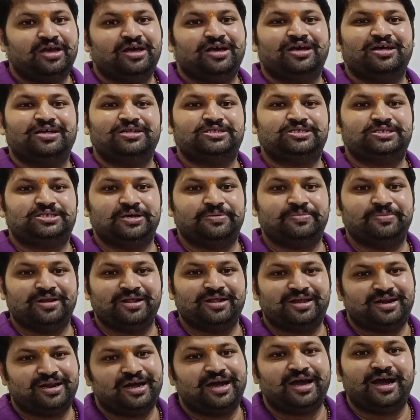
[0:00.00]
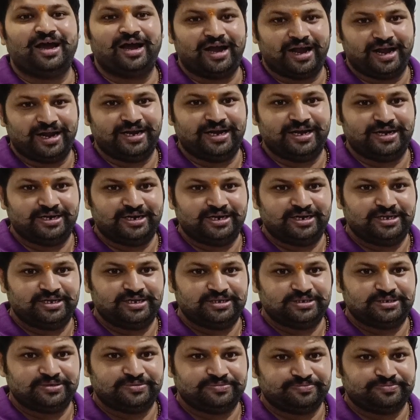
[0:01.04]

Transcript: similar identities.